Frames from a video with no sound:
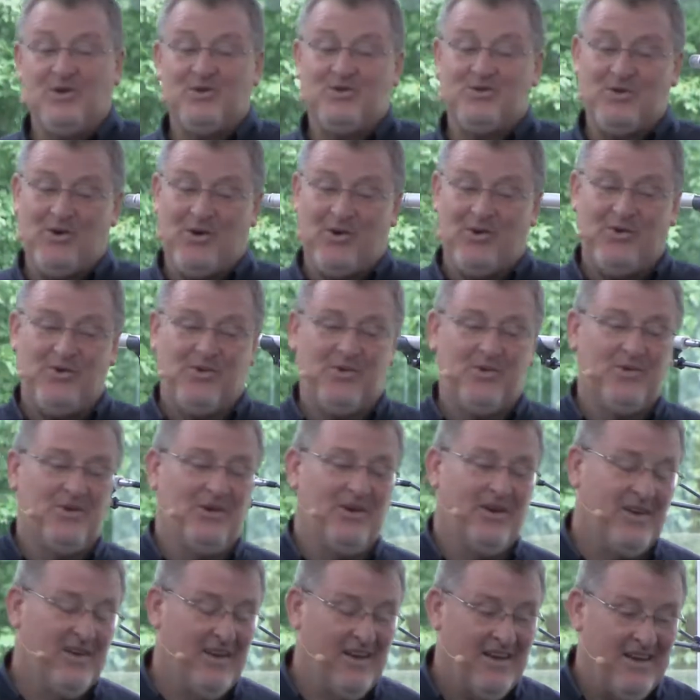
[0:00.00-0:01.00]
So
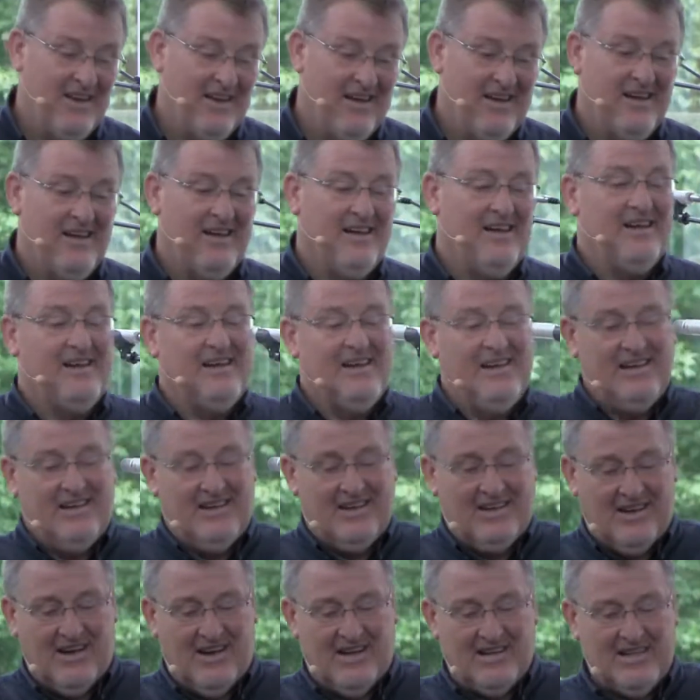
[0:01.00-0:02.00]

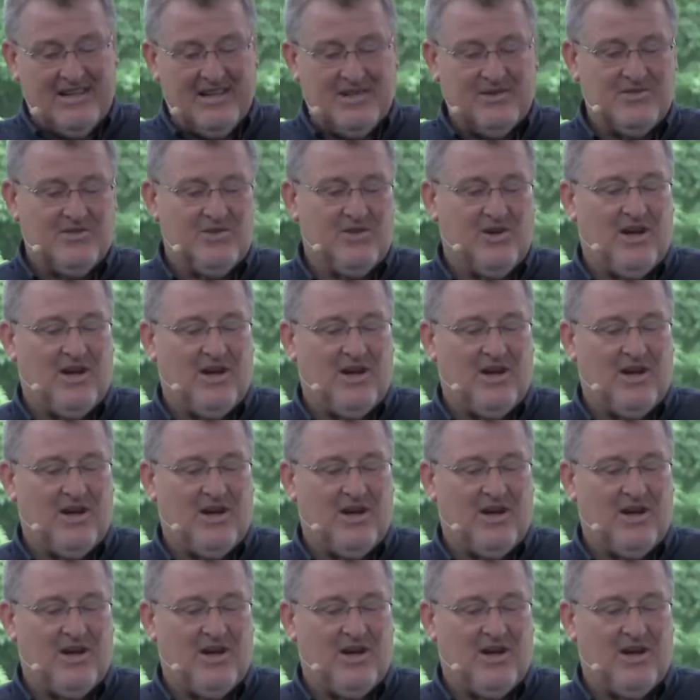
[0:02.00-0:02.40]
God tells